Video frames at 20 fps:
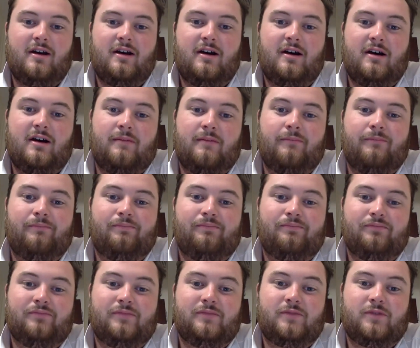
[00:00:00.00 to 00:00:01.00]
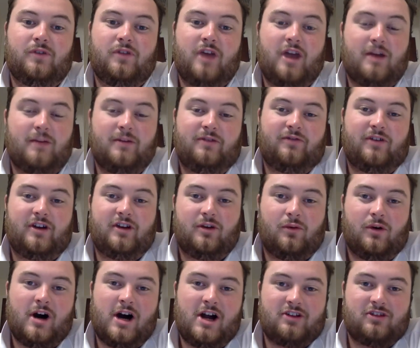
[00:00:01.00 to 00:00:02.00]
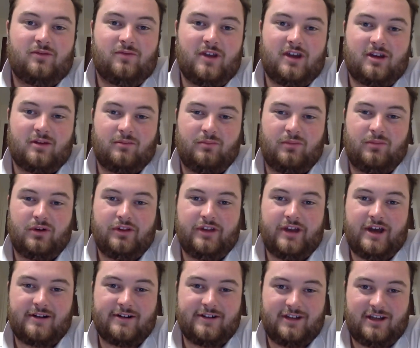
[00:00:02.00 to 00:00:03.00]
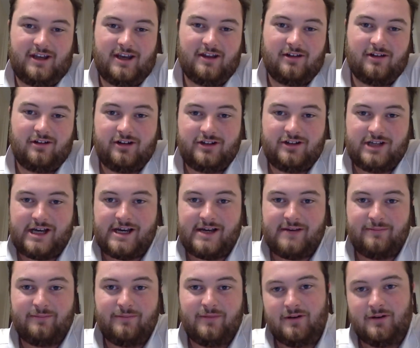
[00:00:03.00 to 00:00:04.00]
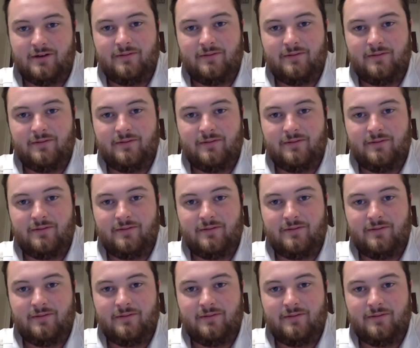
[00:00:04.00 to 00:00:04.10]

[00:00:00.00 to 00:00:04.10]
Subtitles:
So that'll be fun to watch if they can pull that all together in time.